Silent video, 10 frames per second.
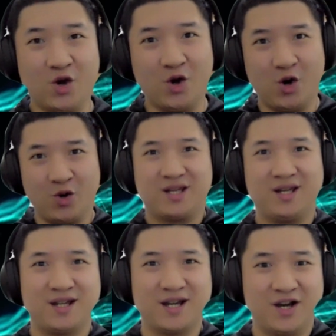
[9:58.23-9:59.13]

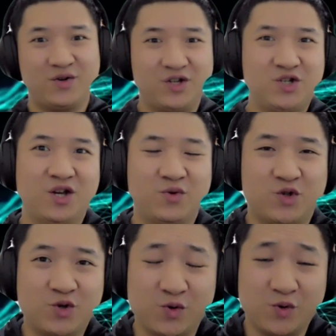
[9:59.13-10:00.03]
Okay, I already shared with
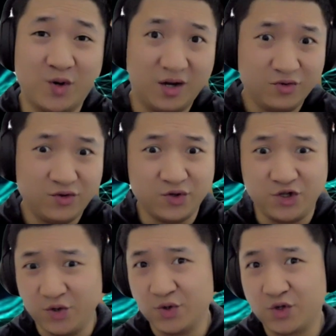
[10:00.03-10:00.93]
you how to
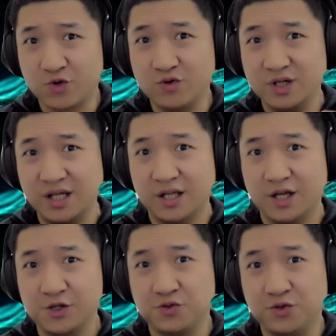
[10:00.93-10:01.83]
use Google Data
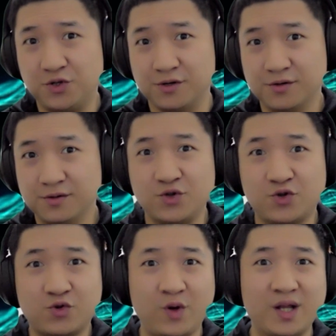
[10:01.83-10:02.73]
Studio to
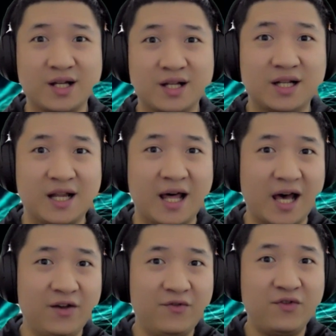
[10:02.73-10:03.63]
create a
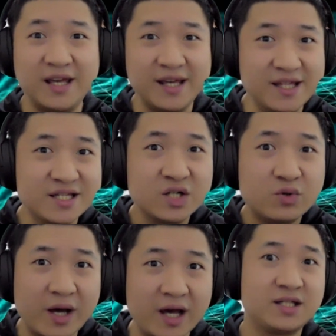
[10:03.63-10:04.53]
live
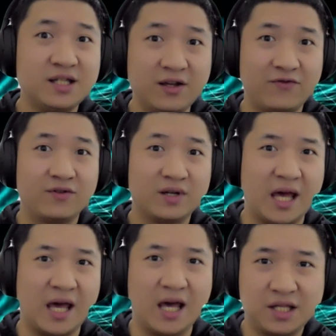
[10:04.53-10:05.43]
interactive
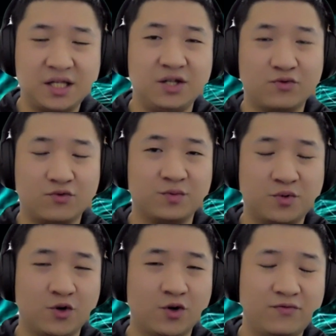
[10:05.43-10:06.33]
SEO
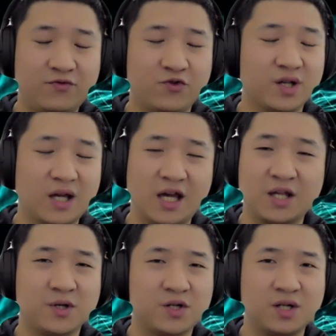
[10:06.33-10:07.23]
report for it.
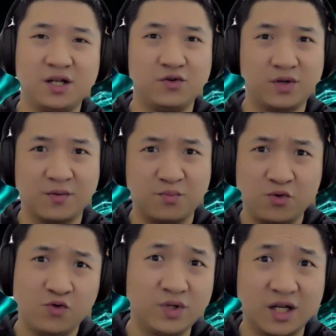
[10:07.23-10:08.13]
Especially you can
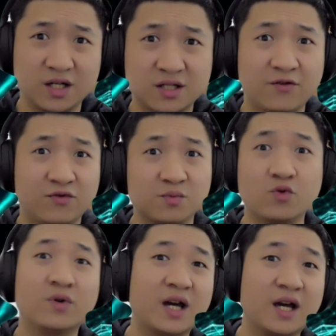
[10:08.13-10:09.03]
pull data from
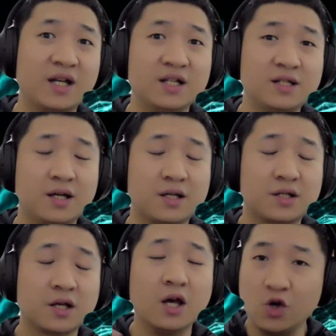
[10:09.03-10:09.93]
Google
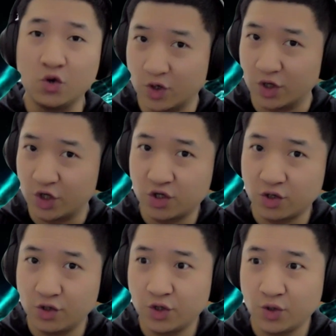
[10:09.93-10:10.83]
Analytics, Google Search
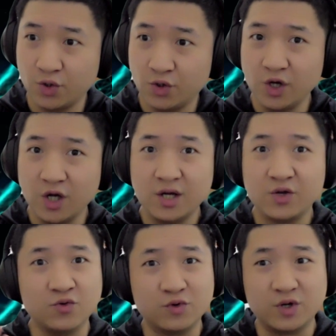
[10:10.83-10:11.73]
Console,
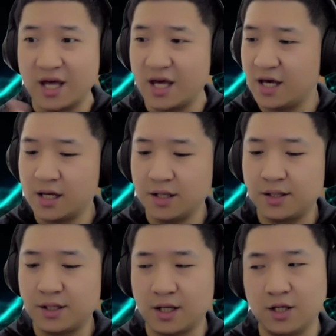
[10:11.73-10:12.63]
Google
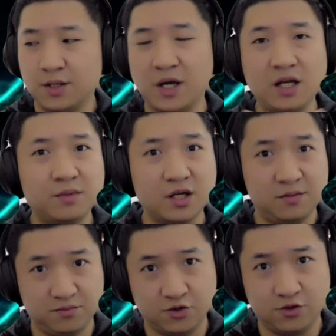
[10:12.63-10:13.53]
Ads, and many
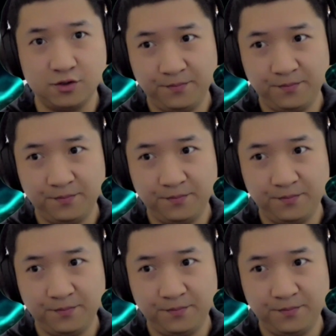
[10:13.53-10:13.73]
more.